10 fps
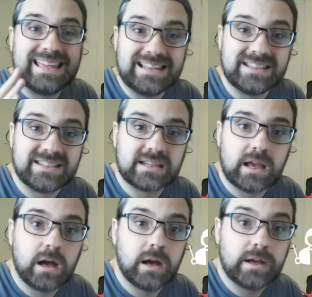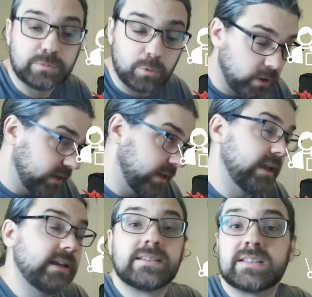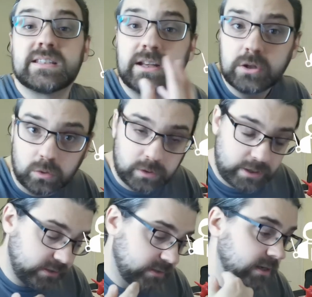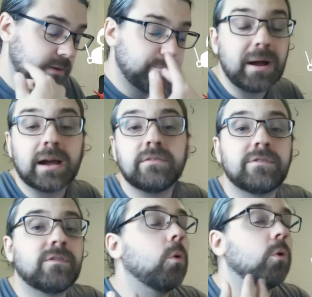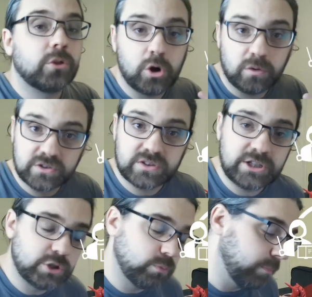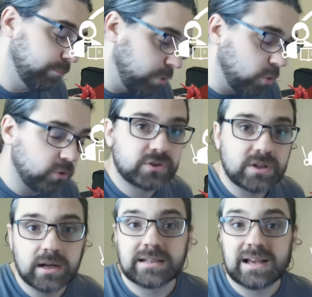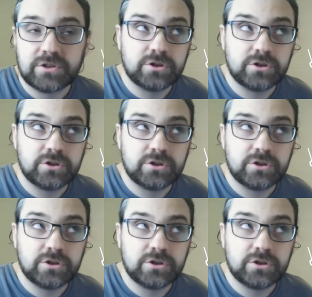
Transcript: is. Uh, it's more like a cycle. It's a back and forth conversation where both sides have